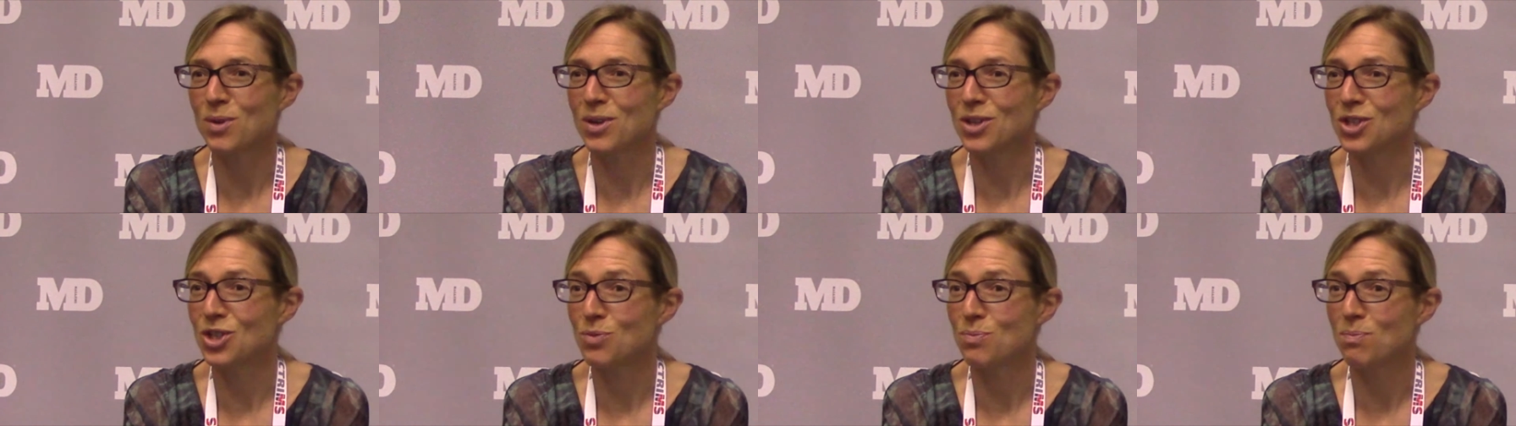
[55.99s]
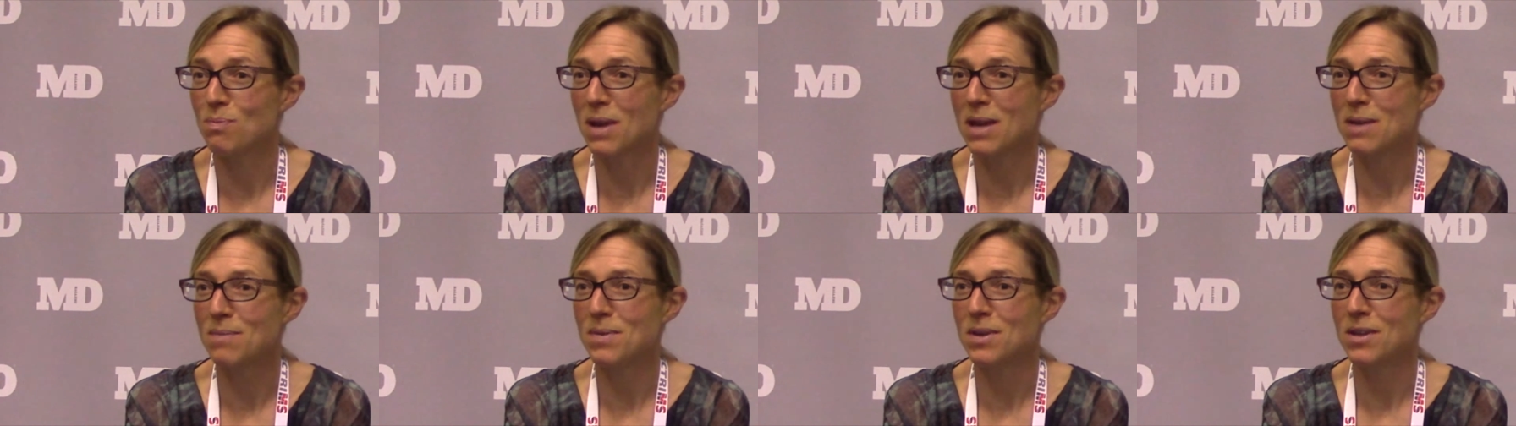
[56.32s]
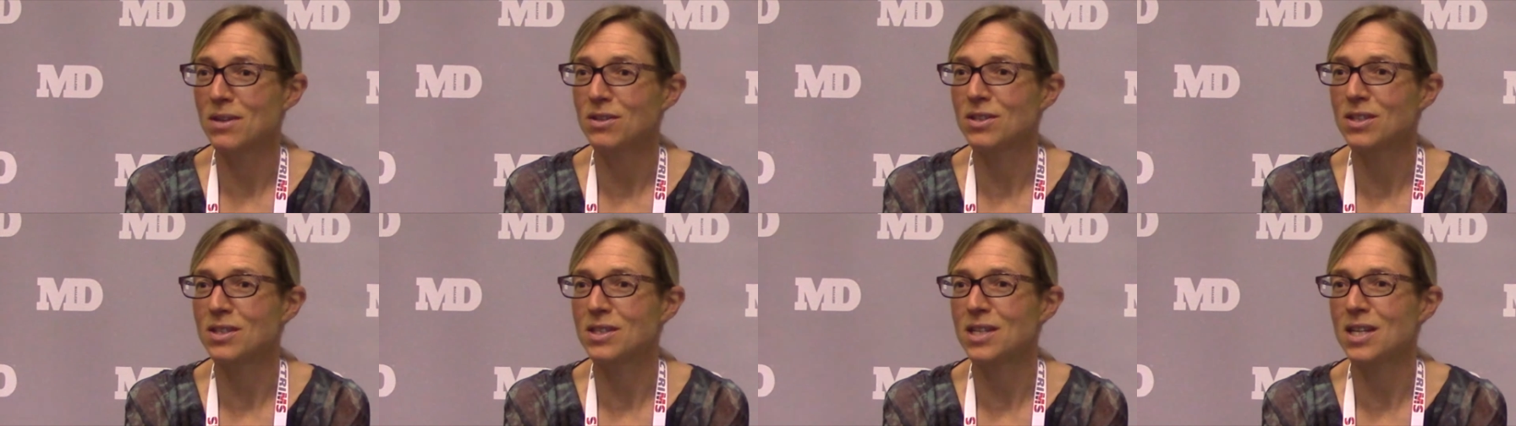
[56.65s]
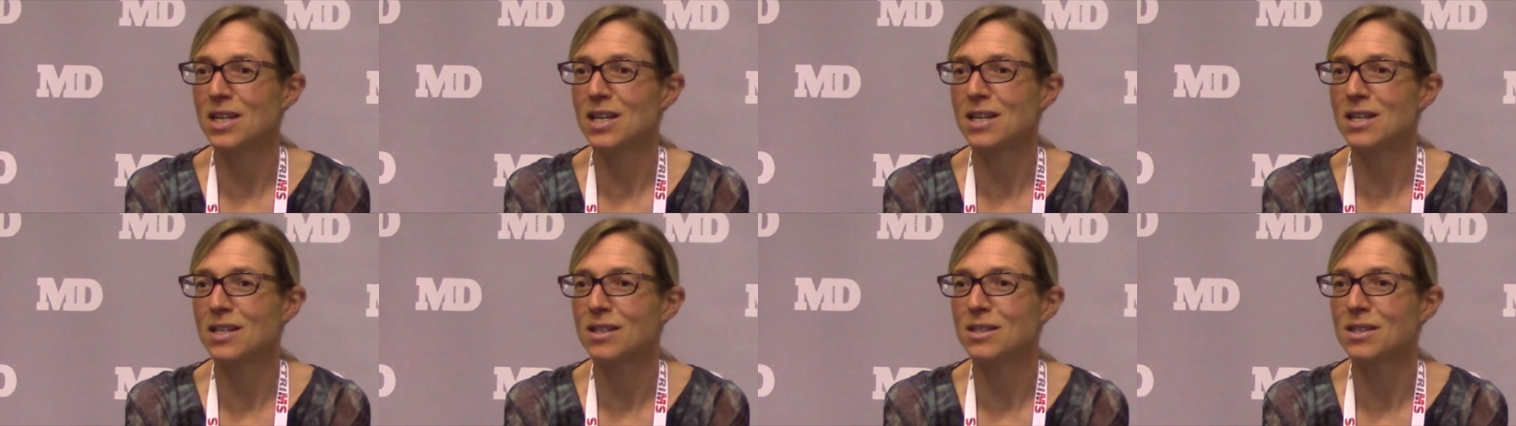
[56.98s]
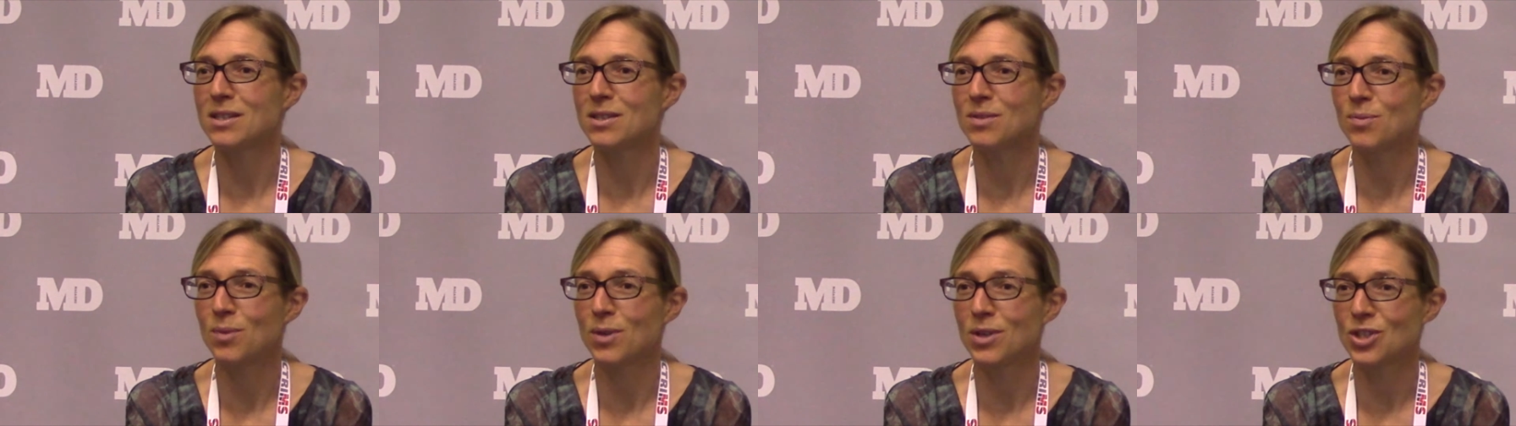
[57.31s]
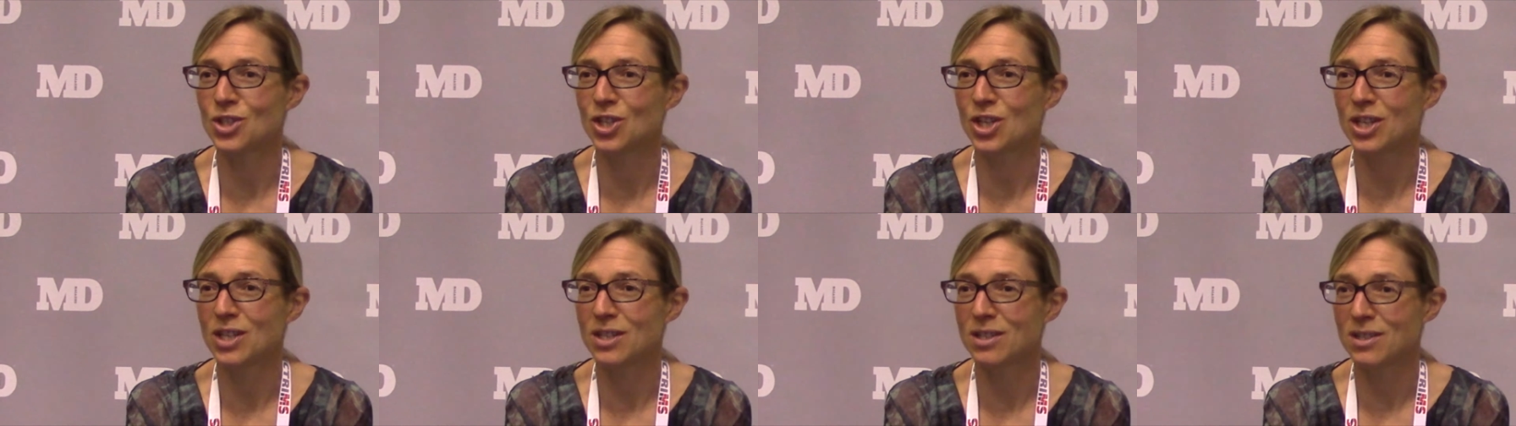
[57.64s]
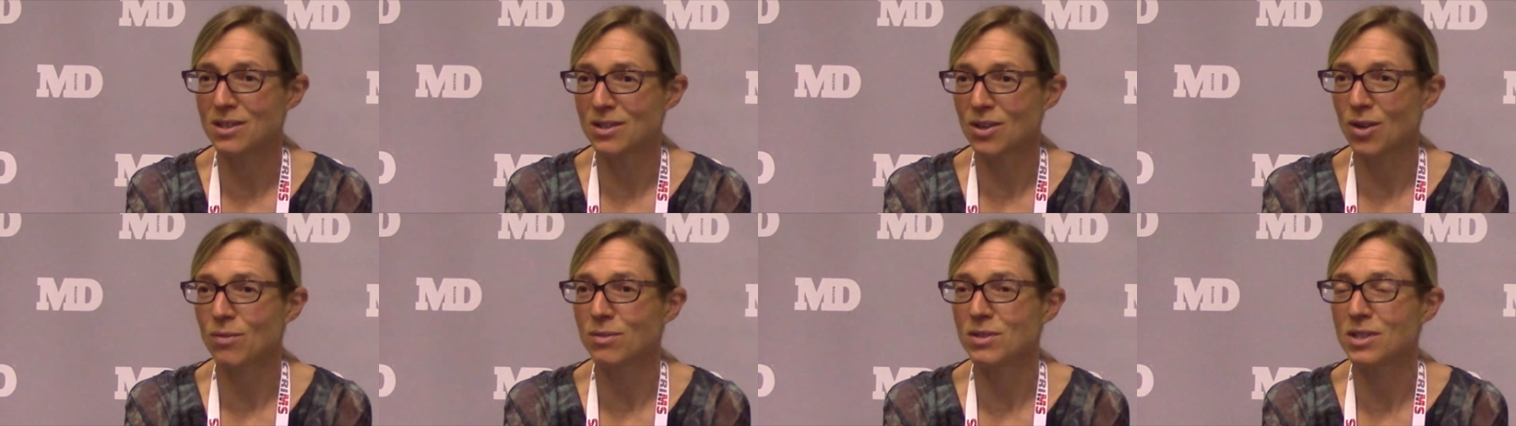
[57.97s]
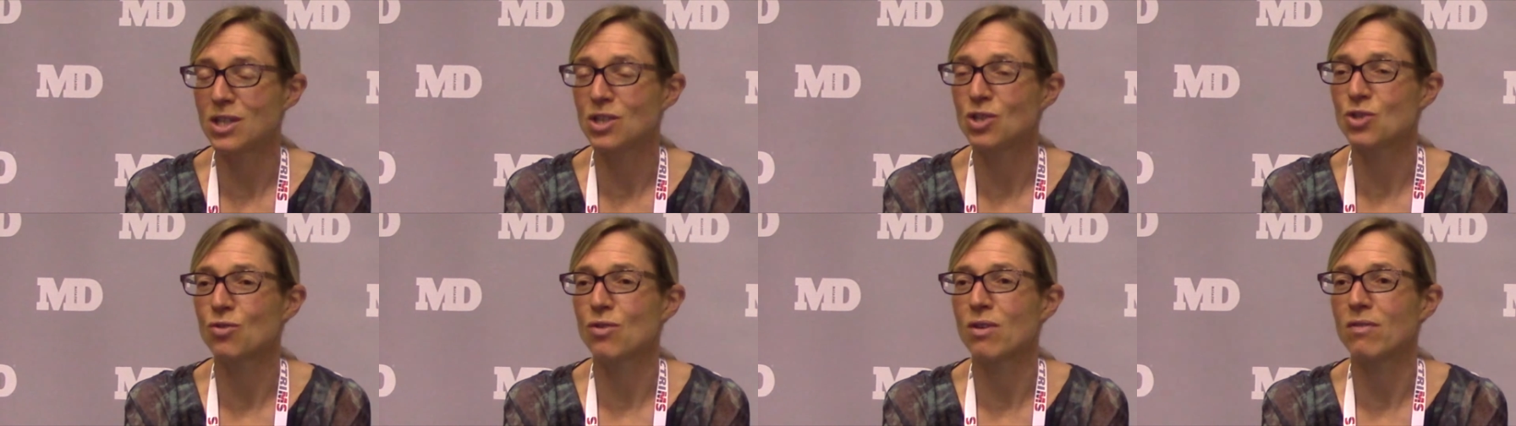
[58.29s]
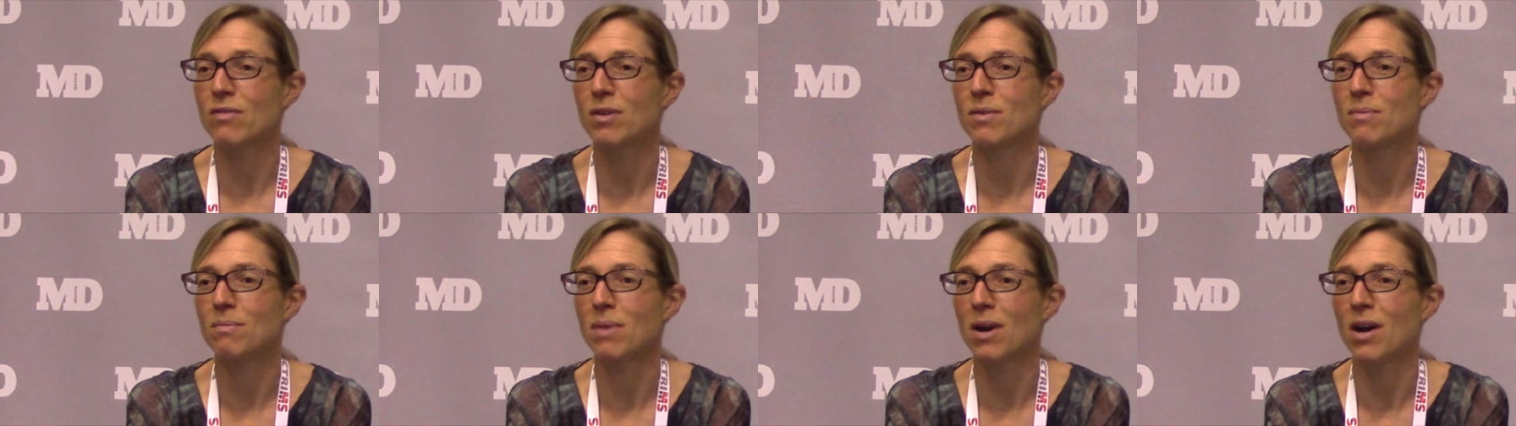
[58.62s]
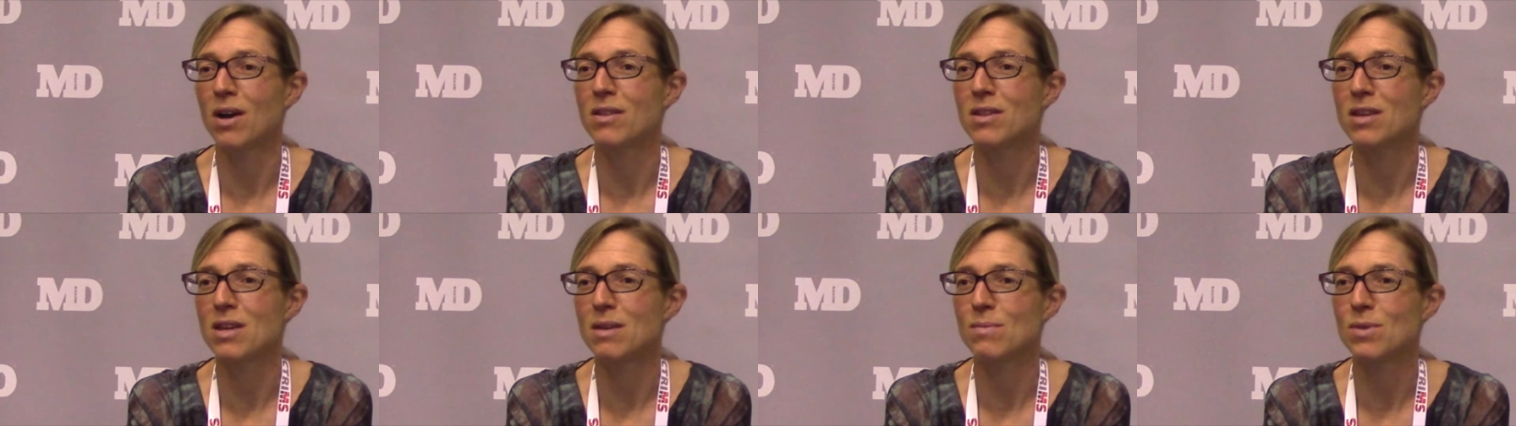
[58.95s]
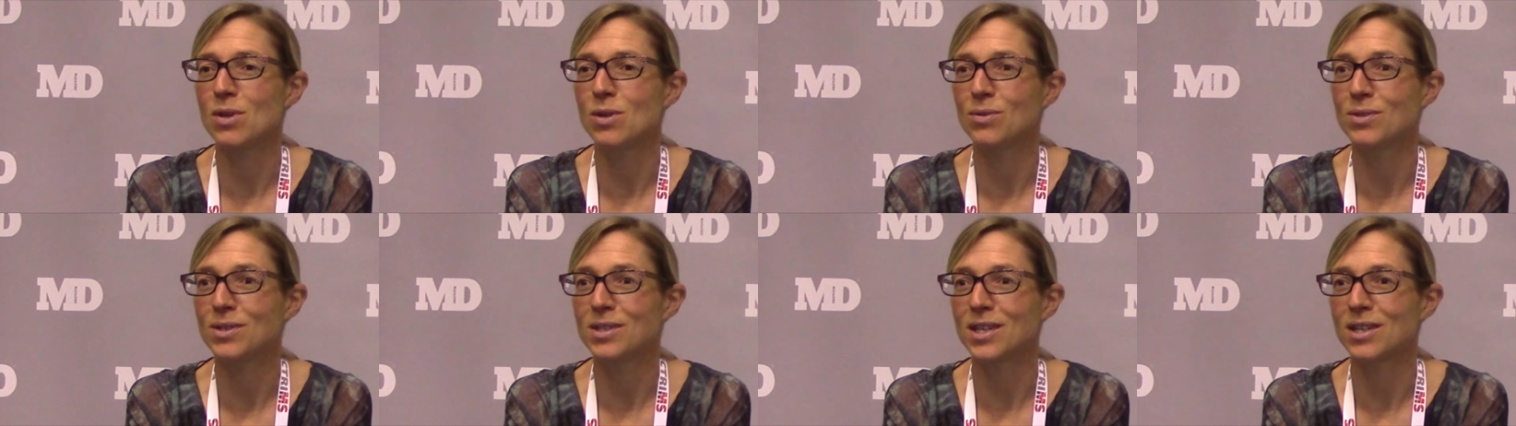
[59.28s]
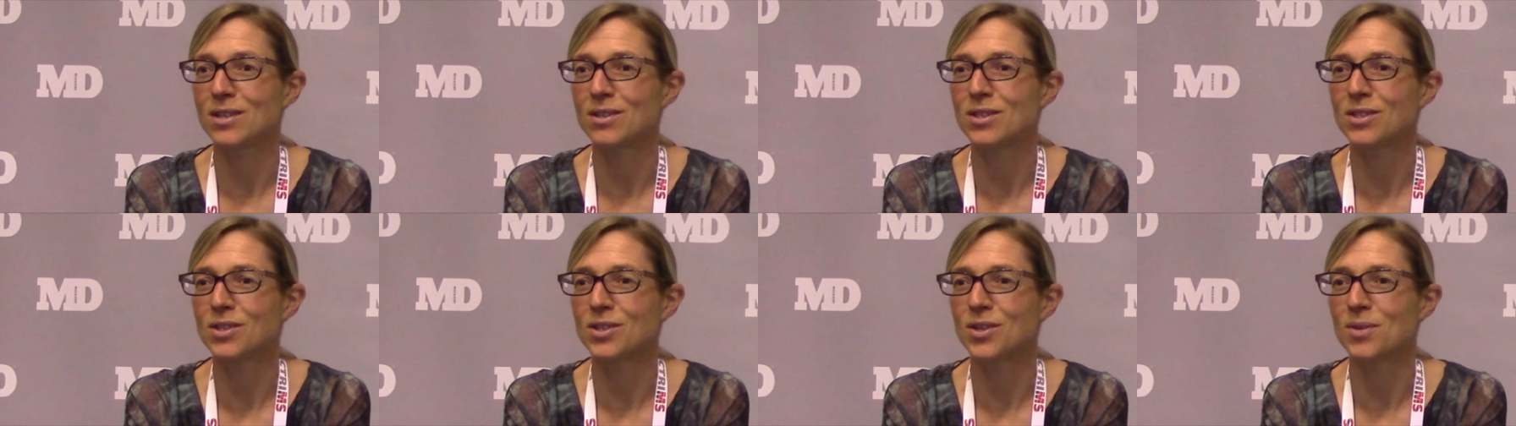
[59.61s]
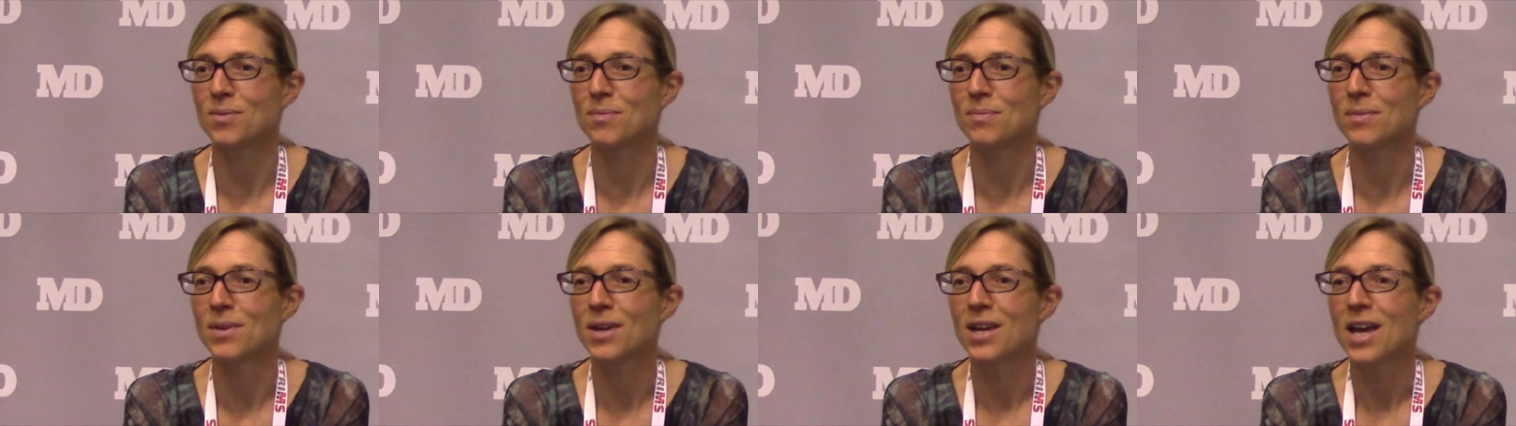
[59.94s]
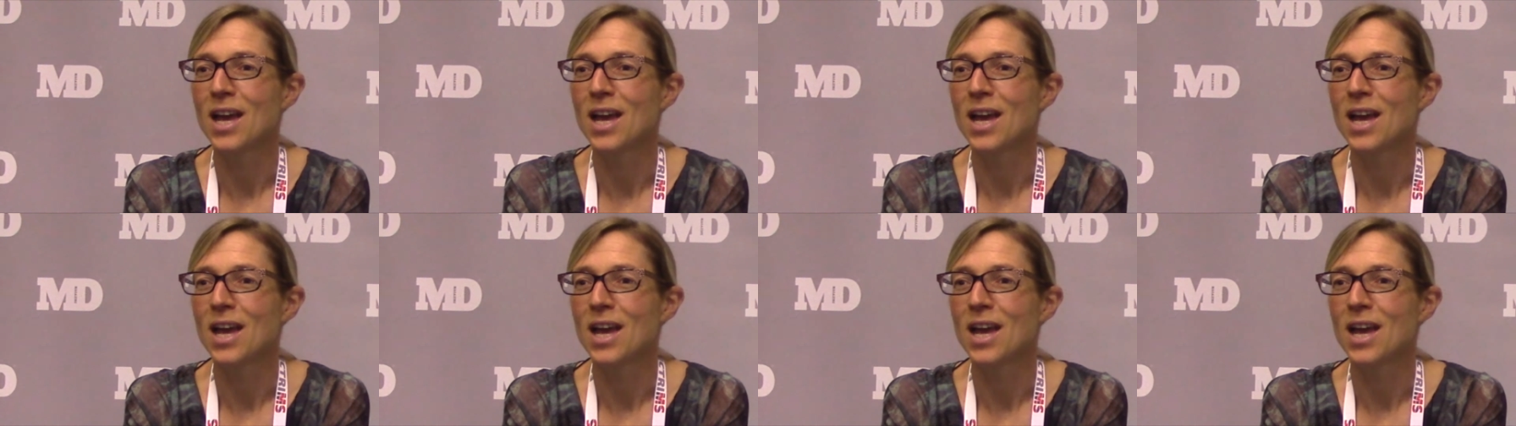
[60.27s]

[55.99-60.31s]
which may be a disease which is obviously driven by the immune system.